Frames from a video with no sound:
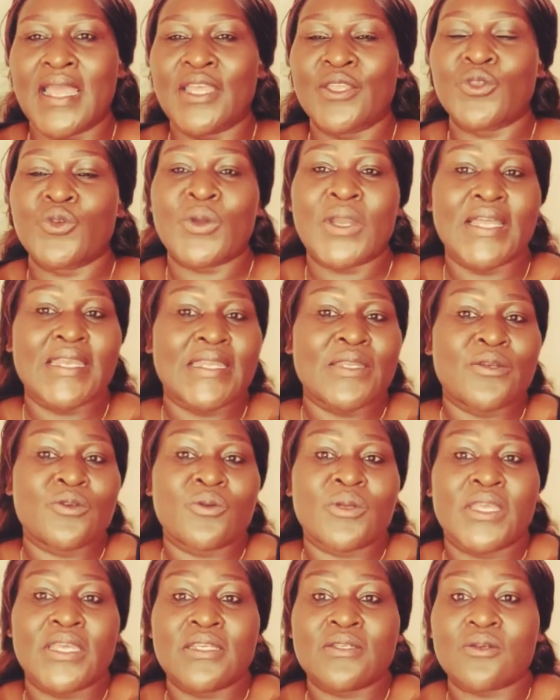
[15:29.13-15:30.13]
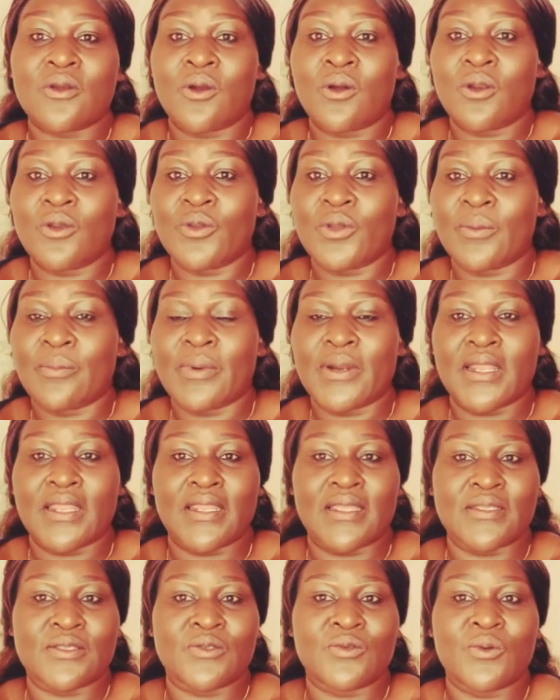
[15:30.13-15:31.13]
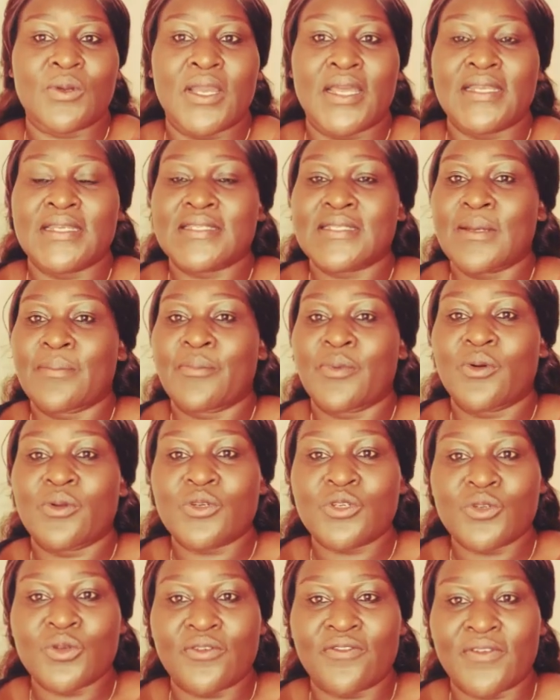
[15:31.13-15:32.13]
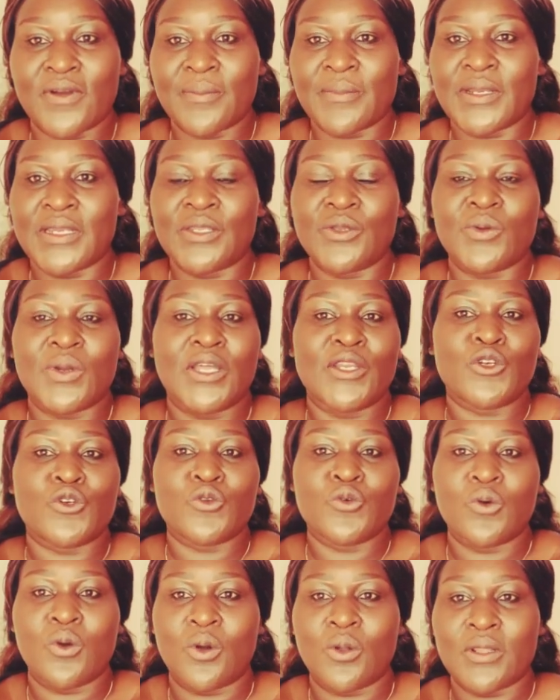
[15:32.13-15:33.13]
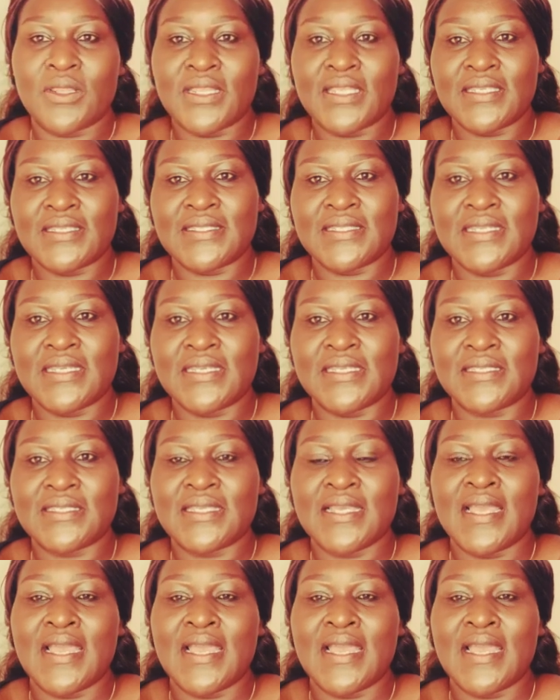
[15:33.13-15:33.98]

You can educate all your brothers. You can support your family. You can do all these things.